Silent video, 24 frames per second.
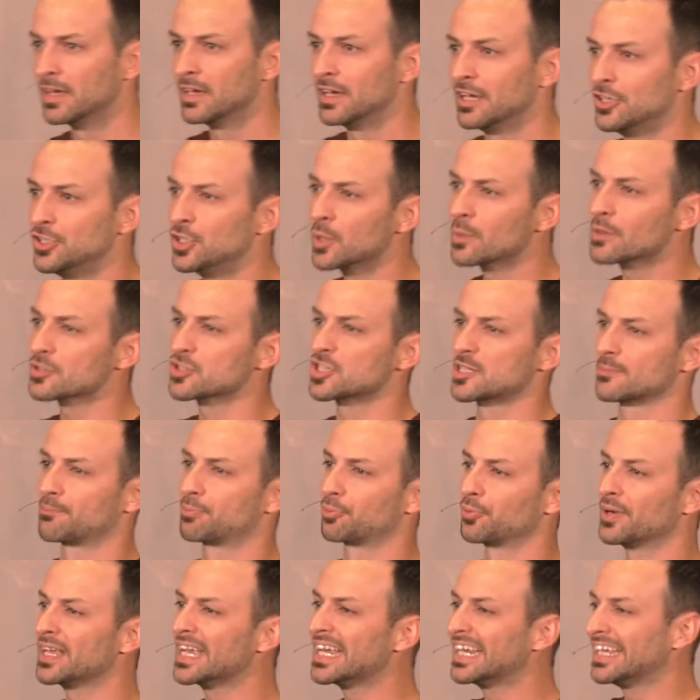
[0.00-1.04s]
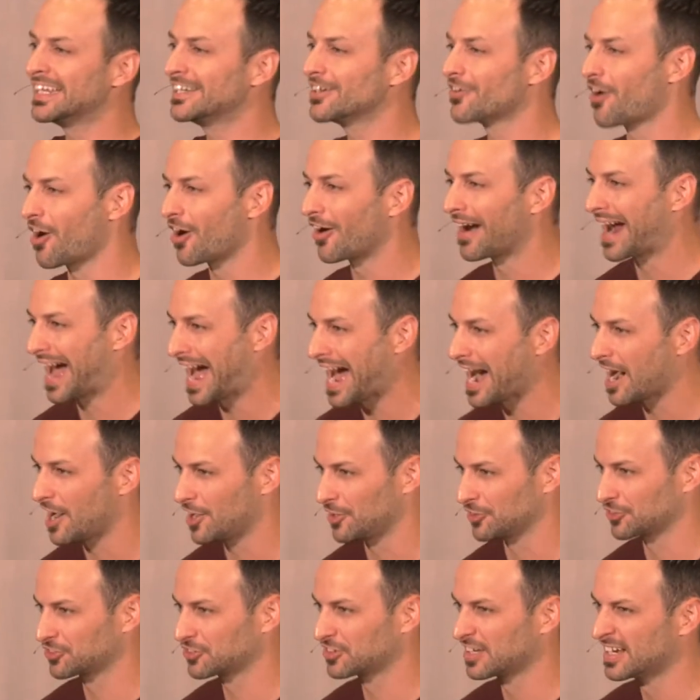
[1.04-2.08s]
and you want us to bring it into our
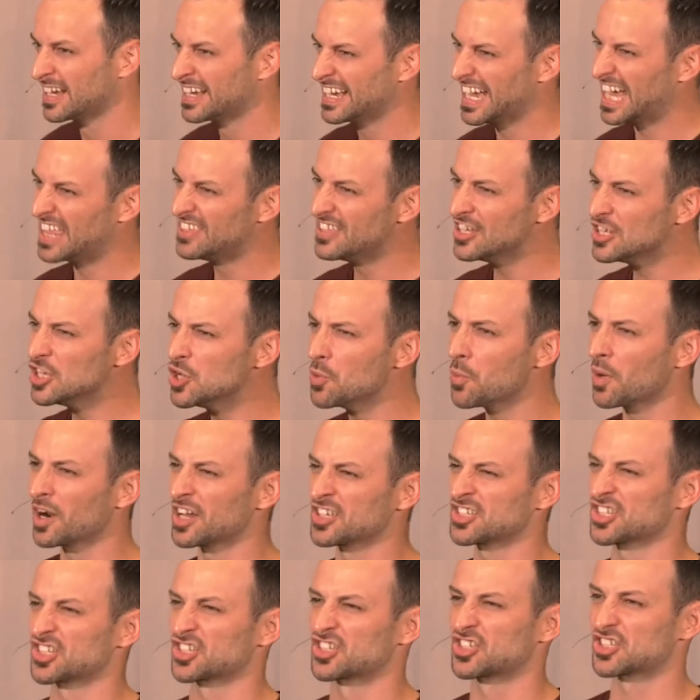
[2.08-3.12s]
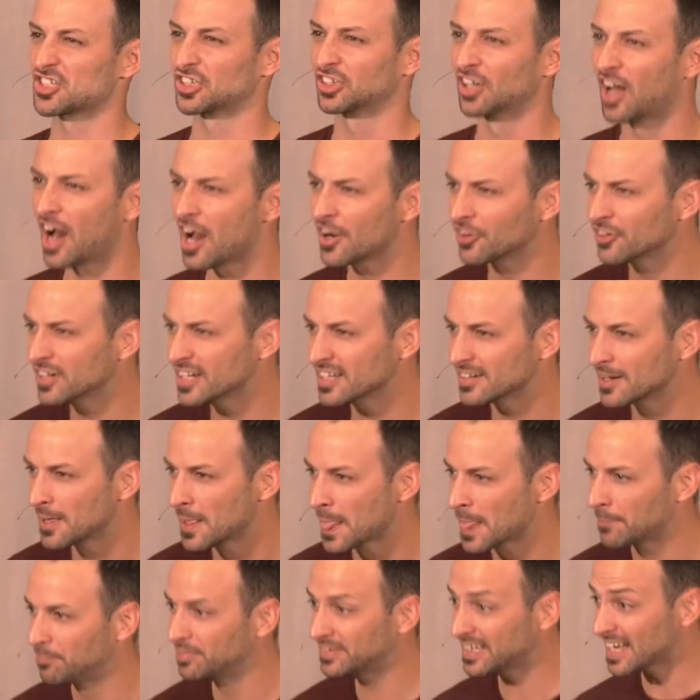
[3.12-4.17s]
house, and then you want us to slaughter it?
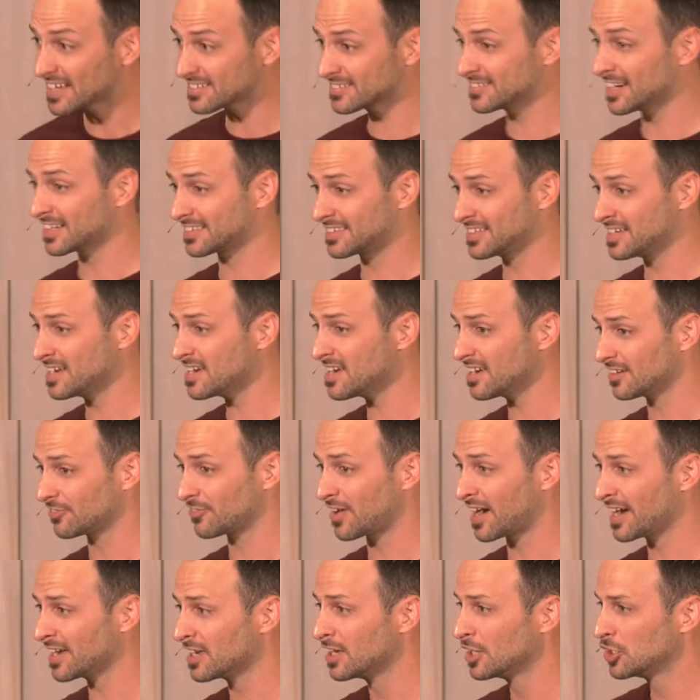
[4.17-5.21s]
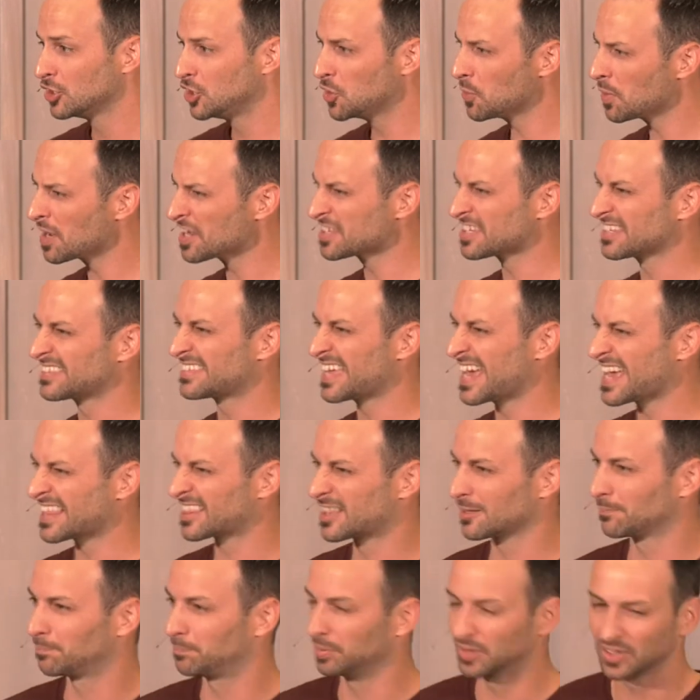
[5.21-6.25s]
But that's not the end, right? You want us to take
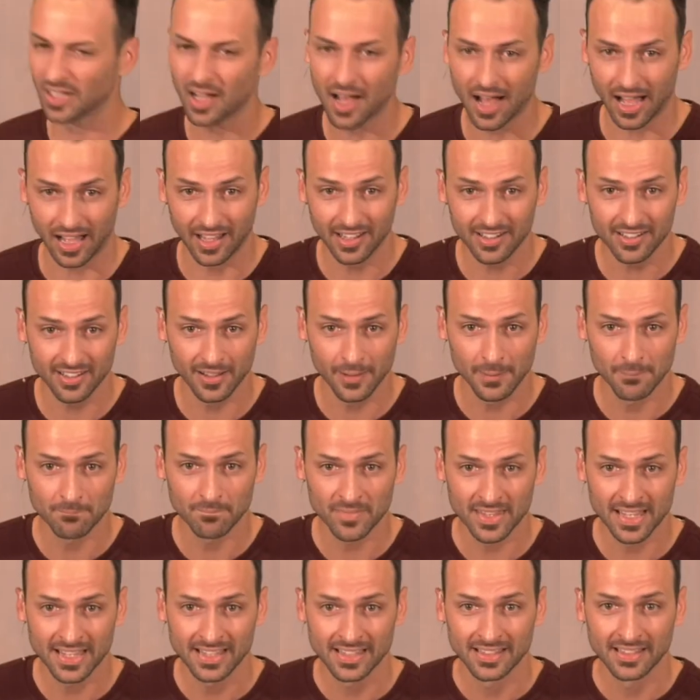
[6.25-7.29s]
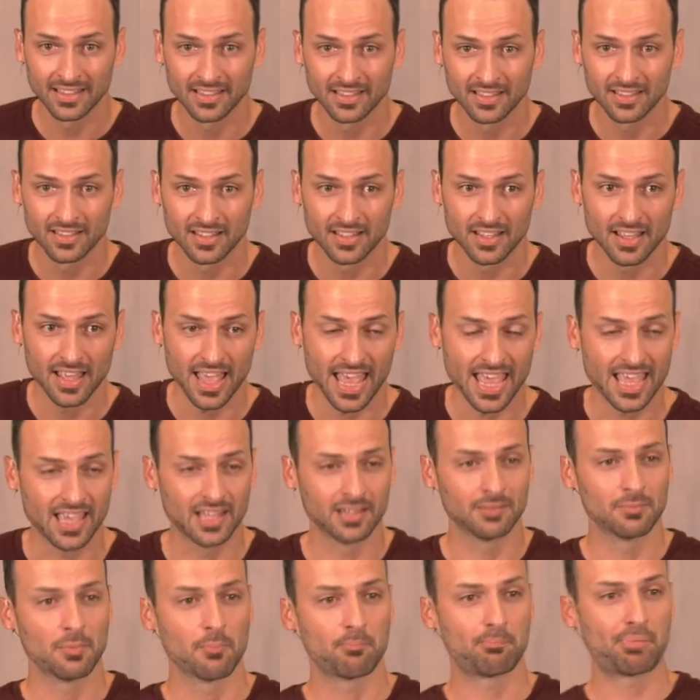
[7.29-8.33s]
the blood
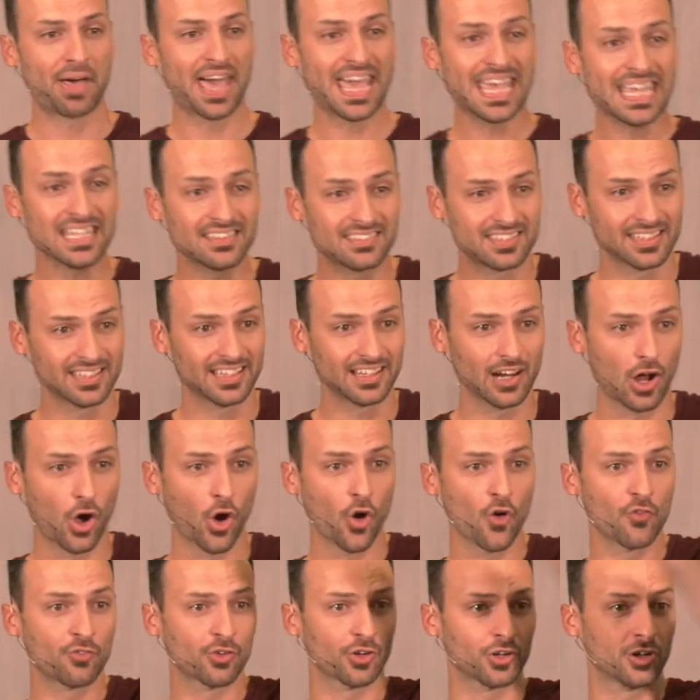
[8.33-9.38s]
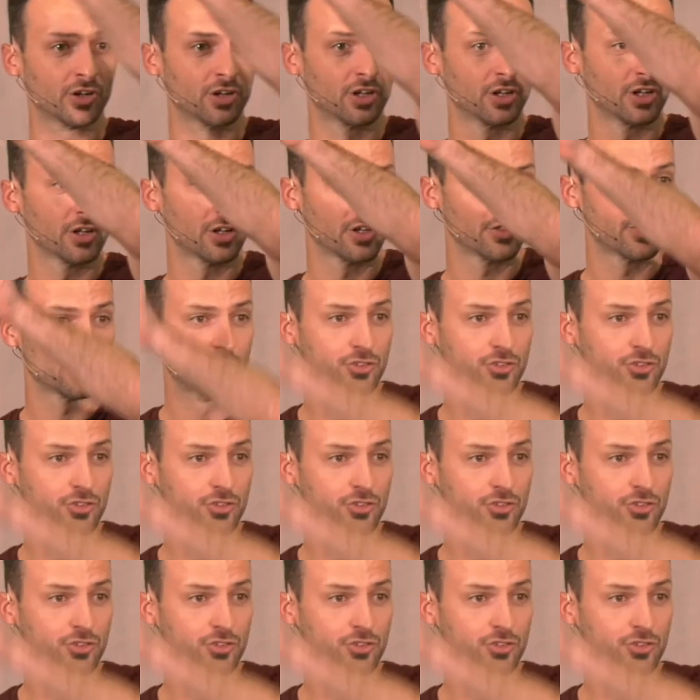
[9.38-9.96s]
and paint it over the